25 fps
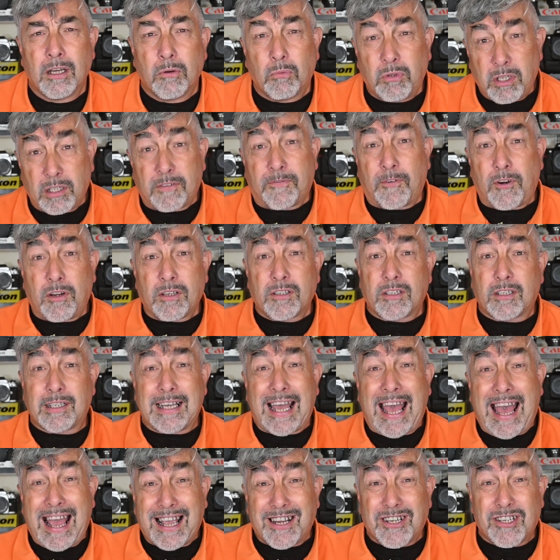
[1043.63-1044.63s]
Well, as far as
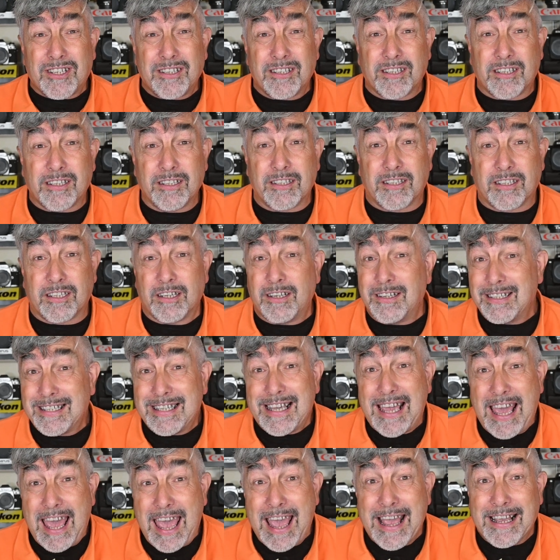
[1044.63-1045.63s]
action's concerned,
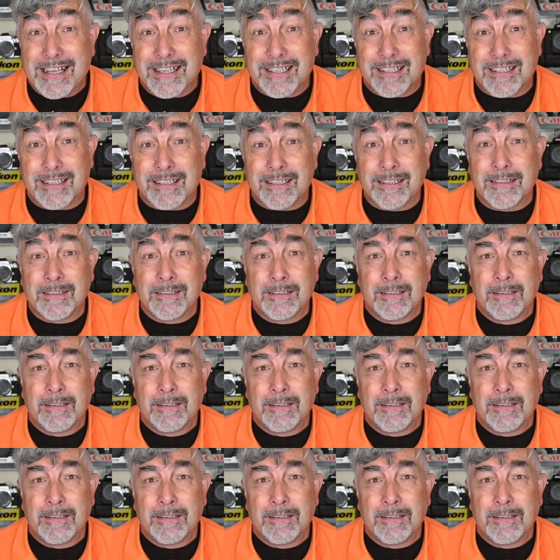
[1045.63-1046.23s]
yes.